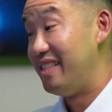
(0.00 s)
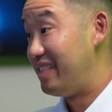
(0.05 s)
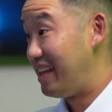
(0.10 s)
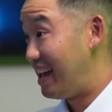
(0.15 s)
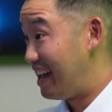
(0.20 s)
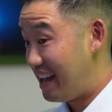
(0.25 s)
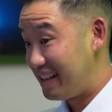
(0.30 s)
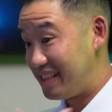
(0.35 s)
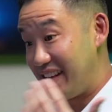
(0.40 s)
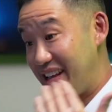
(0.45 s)
And
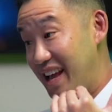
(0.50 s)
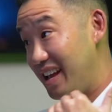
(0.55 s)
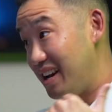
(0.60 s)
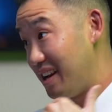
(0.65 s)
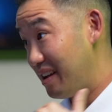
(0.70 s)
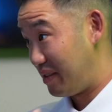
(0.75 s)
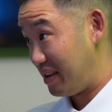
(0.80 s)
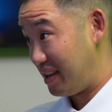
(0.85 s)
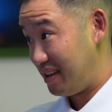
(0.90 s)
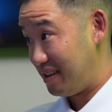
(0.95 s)
then at the end
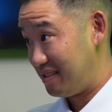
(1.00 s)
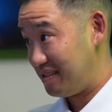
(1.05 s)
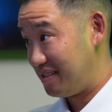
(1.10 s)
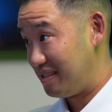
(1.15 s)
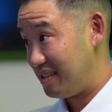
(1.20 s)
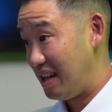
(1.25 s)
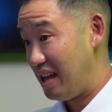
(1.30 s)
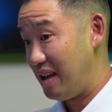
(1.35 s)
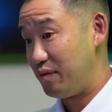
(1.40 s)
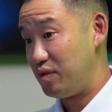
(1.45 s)
of it,
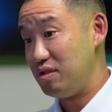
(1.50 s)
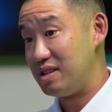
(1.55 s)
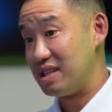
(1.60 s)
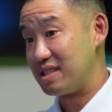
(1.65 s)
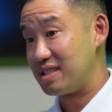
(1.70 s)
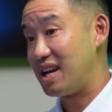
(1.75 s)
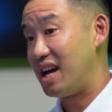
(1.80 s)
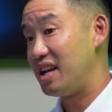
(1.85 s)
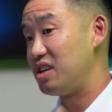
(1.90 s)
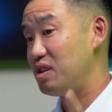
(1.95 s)
if you
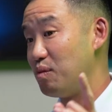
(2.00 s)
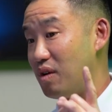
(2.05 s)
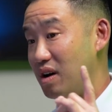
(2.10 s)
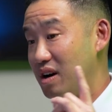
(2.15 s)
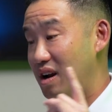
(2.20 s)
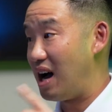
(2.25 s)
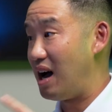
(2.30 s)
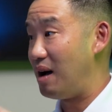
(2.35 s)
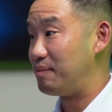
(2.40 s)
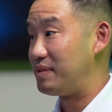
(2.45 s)
decide you
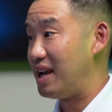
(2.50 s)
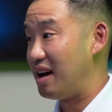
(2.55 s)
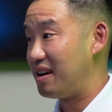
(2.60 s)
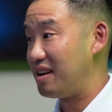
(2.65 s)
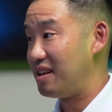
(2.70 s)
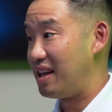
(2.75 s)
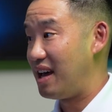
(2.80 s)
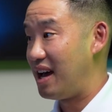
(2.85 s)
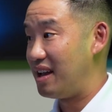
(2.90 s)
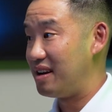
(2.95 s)
want to opt out
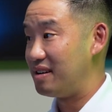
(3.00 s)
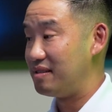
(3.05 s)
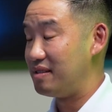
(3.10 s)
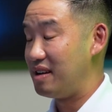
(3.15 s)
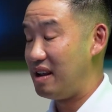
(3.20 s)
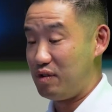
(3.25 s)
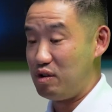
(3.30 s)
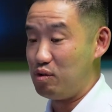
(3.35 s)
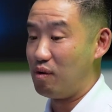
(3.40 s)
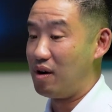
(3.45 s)
of that,
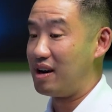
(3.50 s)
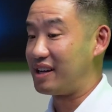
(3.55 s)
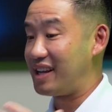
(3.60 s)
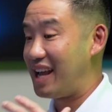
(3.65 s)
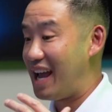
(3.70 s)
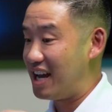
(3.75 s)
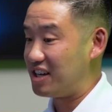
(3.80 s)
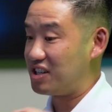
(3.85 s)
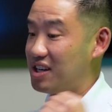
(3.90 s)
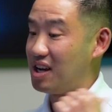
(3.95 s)
if you want to
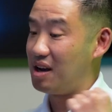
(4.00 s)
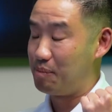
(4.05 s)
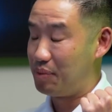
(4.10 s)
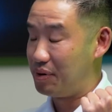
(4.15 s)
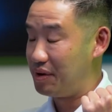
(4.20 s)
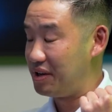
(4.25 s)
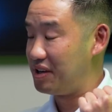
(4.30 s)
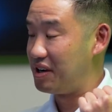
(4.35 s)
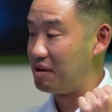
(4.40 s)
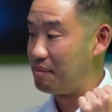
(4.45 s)
cash out and
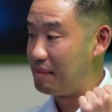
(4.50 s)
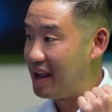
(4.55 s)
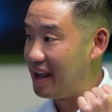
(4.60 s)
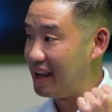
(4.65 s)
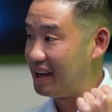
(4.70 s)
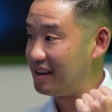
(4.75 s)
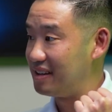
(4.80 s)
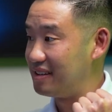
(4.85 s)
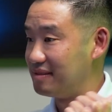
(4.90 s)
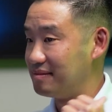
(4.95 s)
put it in your
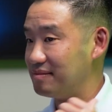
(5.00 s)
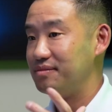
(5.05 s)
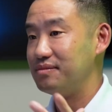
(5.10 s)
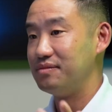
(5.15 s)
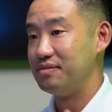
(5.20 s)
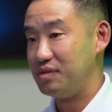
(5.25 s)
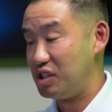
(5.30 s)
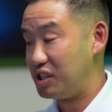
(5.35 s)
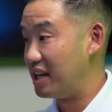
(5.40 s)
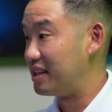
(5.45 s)
bank,
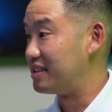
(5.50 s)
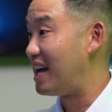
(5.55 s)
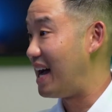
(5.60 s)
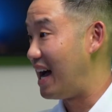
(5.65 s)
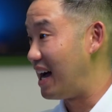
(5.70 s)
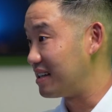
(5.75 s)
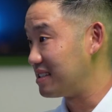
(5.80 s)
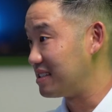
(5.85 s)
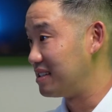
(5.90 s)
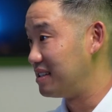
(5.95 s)
you get
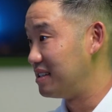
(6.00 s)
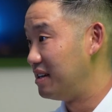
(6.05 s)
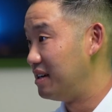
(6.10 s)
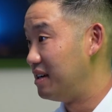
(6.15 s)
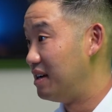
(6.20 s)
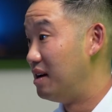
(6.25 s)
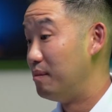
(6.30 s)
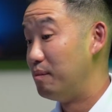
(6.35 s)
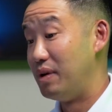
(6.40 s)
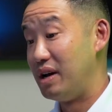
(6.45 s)
taxed.
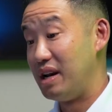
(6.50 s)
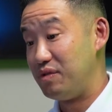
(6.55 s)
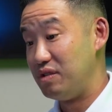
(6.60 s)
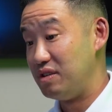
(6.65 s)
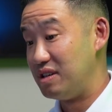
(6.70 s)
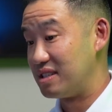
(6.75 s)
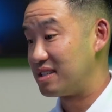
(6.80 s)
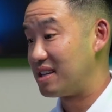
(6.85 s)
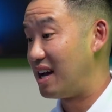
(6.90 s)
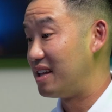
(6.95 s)
But if you
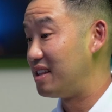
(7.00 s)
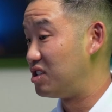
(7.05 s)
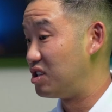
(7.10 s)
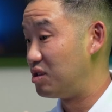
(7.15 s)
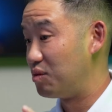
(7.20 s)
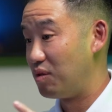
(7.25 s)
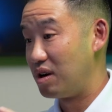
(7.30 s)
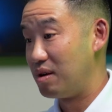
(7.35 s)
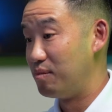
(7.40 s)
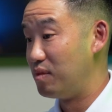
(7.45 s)
decide that
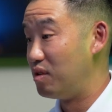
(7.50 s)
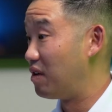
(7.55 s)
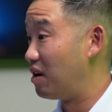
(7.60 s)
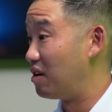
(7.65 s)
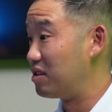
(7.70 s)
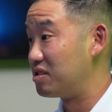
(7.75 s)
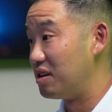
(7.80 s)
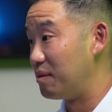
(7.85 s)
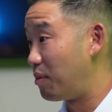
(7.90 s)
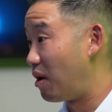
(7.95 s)
you want to move
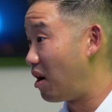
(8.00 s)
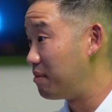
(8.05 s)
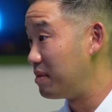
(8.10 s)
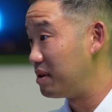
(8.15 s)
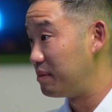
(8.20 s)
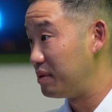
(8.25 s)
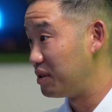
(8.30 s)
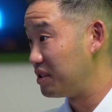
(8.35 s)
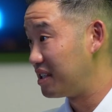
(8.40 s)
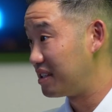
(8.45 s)
on to
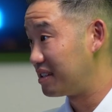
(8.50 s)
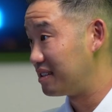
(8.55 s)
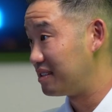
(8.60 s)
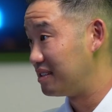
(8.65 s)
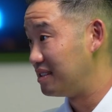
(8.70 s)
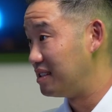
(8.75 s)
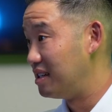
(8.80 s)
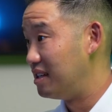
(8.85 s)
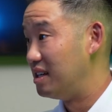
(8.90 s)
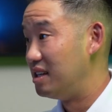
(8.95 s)
apartment building,
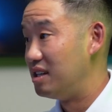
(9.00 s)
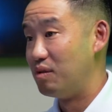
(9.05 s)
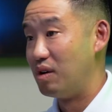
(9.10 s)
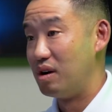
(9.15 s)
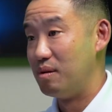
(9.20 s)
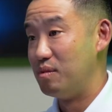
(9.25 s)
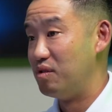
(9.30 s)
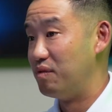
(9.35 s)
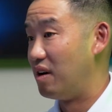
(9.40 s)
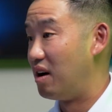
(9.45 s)
you
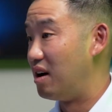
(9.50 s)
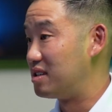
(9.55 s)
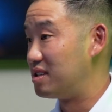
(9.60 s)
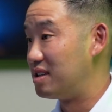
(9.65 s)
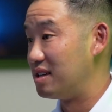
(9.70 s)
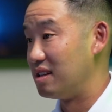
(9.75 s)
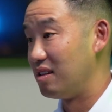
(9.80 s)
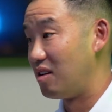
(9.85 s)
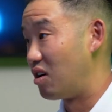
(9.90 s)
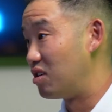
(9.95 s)
want to move on
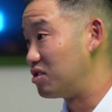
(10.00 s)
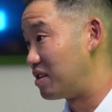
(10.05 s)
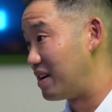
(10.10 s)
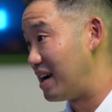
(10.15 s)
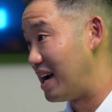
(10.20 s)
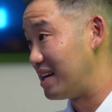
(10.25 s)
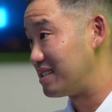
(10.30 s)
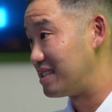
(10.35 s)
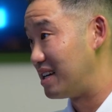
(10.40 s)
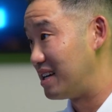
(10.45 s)
to a larger
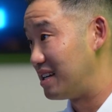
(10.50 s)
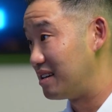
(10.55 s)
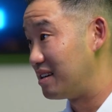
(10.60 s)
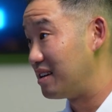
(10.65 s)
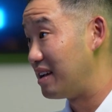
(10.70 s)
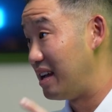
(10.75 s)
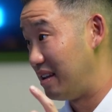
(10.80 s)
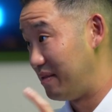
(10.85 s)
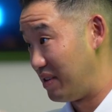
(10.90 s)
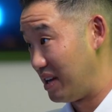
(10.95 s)

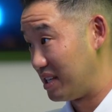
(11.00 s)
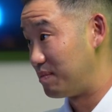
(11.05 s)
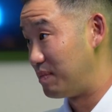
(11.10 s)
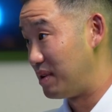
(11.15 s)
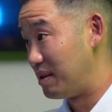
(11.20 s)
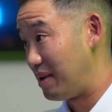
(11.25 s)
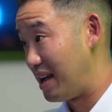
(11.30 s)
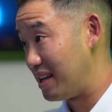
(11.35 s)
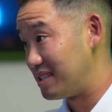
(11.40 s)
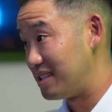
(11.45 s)

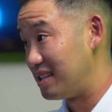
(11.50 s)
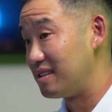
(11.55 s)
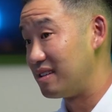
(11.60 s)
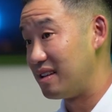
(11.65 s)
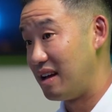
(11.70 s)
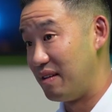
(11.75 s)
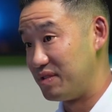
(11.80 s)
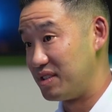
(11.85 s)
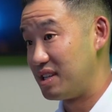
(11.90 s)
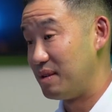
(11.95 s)
investment asset
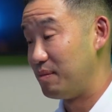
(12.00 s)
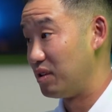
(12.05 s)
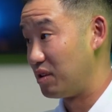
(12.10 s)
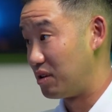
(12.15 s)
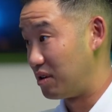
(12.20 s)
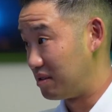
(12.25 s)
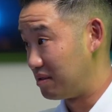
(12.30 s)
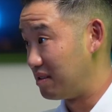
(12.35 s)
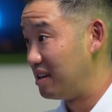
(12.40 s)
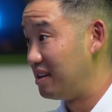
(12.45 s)

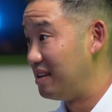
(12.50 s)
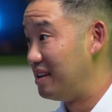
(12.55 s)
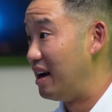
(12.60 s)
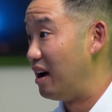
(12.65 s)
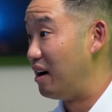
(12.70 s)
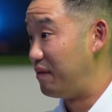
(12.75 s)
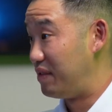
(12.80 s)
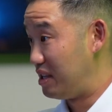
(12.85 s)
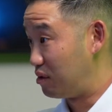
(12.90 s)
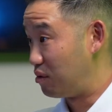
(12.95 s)

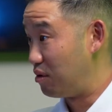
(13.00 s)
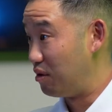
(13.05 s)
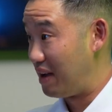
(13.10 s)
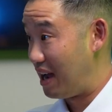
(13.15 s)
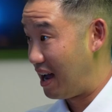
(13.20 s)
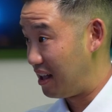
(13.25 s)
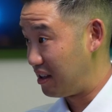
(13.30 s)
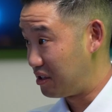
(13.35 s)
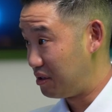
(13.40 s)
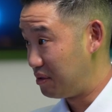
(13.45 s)
of equal
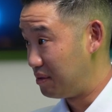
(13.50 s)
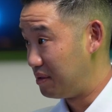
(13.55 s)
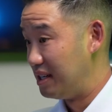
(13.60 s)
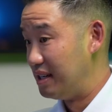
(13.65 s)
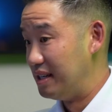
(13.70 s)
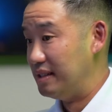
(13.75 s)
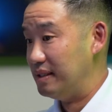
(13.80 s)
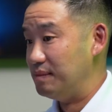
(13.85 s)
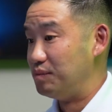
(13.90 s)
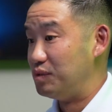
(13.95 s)
value,
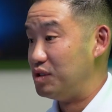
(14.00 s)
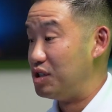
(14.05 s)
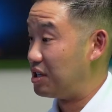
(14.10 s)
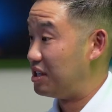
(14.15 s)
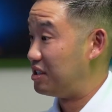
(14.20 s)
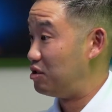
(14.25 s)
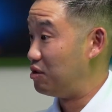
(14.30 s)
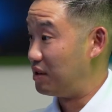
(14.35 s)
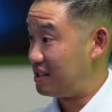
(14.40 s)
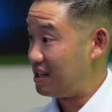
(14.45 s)
you
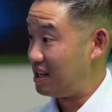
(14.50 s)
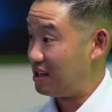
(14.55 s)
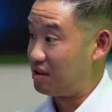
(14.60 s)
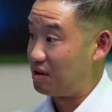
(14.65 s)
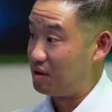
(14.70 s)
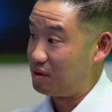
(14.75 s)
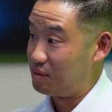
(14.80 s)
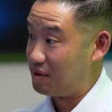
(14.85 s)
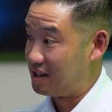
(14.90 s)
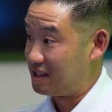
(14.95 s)
could do a
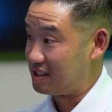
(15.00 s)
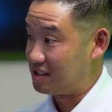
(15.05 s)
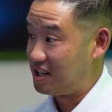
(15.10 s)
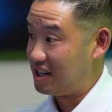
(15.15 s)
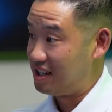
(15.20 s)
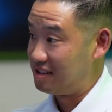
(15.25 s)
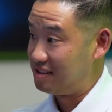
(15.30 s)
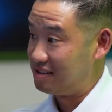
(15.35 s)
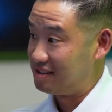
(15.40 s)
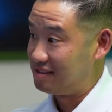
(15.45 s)
1031
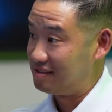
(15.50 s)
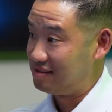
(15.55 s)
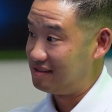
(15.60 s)
exchange.